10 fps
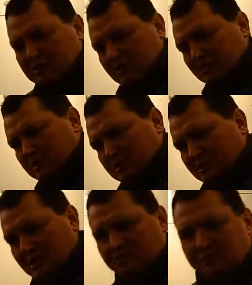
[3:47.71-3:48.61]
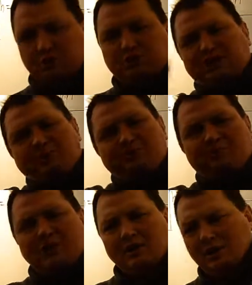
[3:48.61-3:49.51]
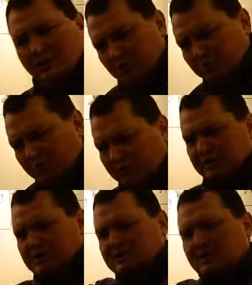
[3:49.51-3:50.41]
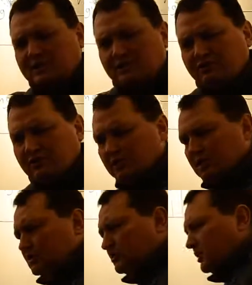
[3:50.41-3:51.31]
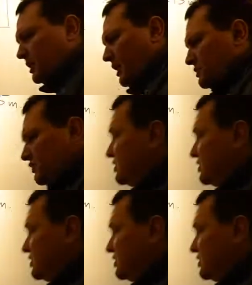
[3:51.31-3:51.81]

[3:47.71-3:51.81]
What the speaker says: So it's pushed up to prevent sinking into the ground.